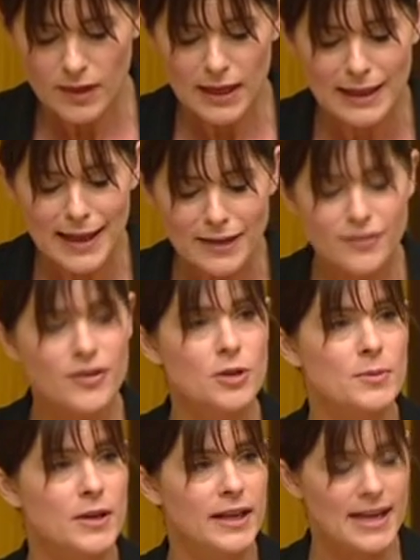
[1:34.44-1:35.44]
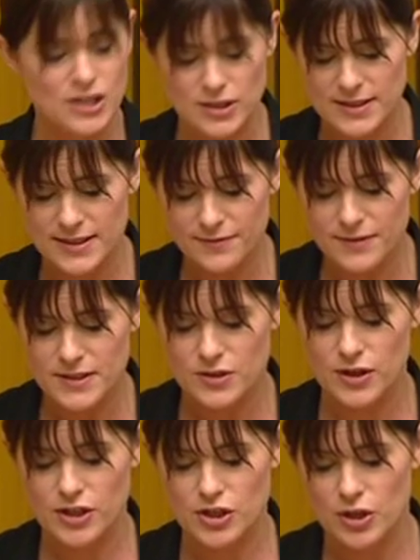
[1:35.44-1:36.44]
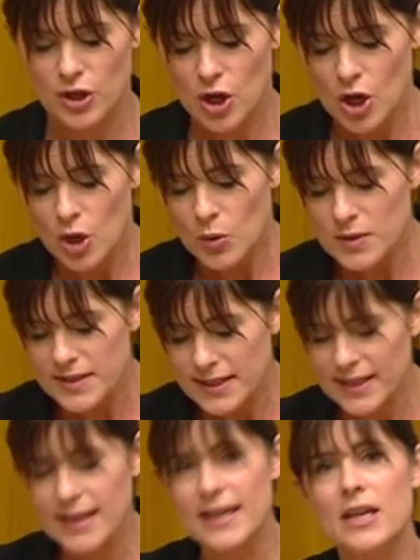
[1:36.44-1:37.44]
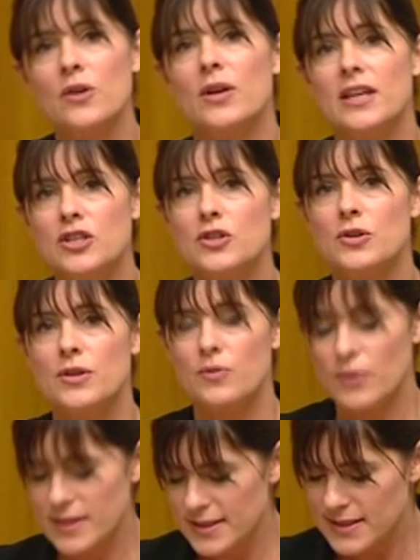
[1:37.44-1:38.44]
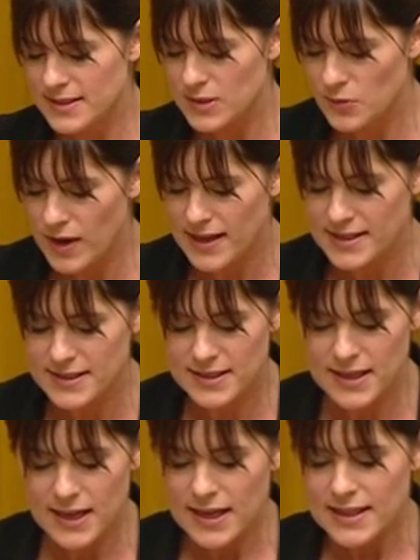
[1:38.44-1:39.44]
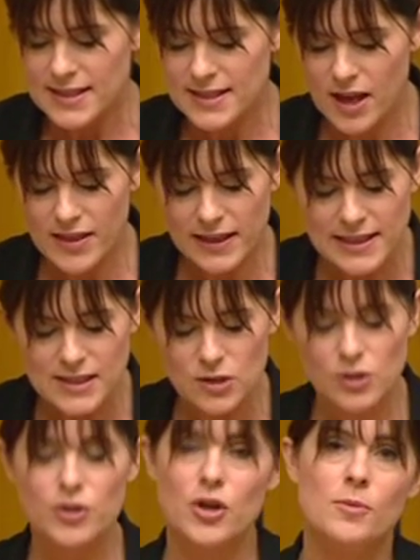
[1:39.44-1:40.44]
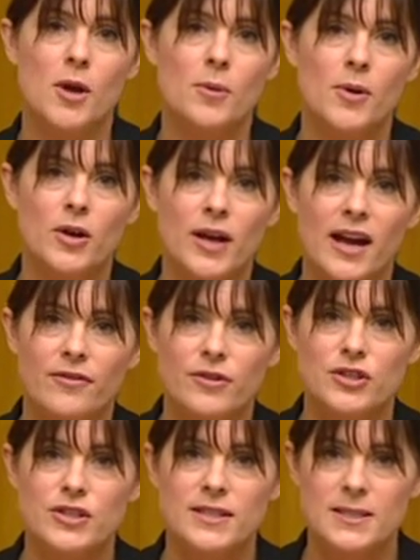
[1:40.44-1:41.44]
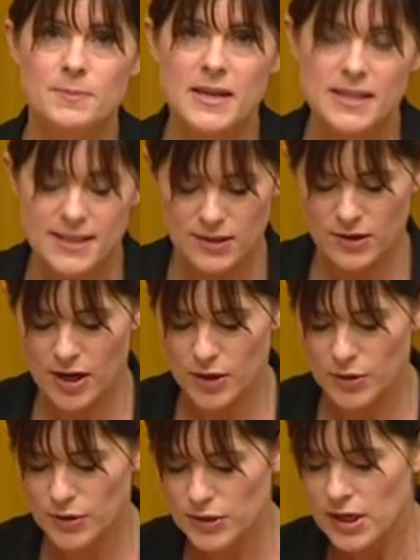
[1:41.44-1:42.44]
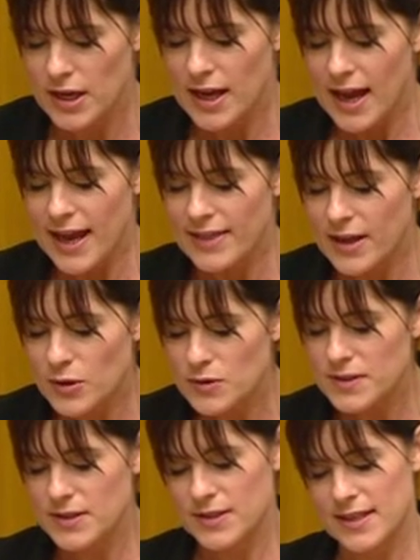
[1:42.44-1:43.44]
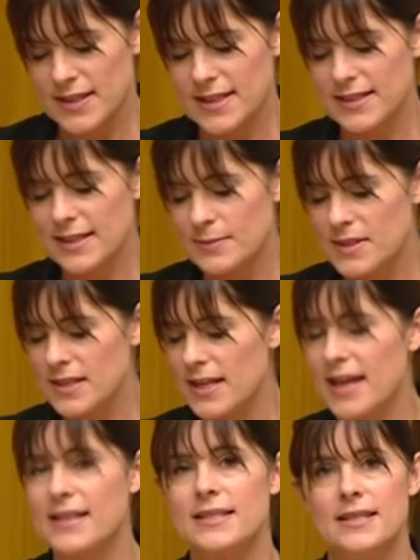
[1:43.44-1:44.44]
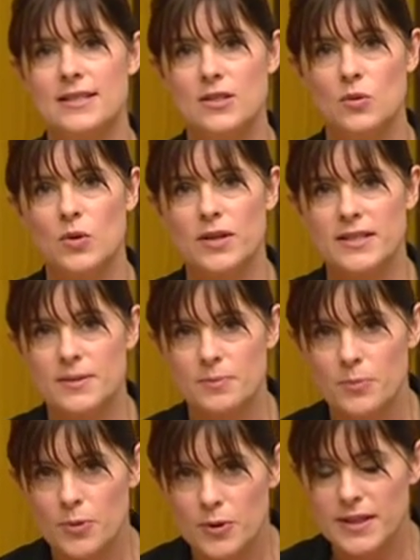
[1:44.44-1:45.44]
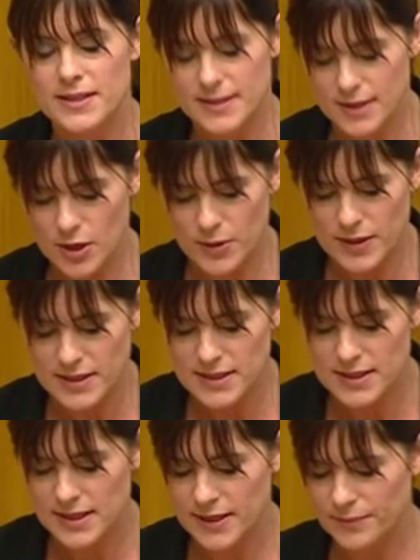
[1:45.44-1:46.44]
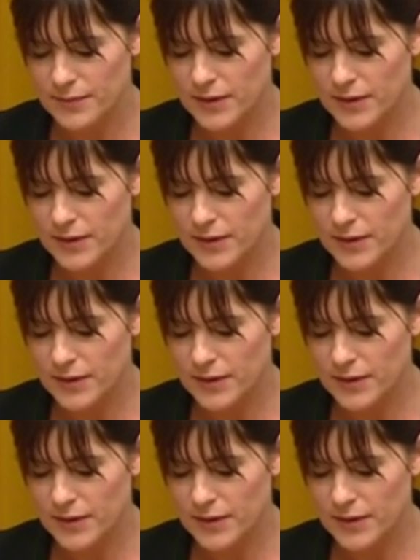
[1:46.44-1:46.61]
lack of communications infrastructure was a key issue that residents raised. There's either little or no mobile coverage in Spencer, I heard, and they also said there's limited access to what is pretty slow internet.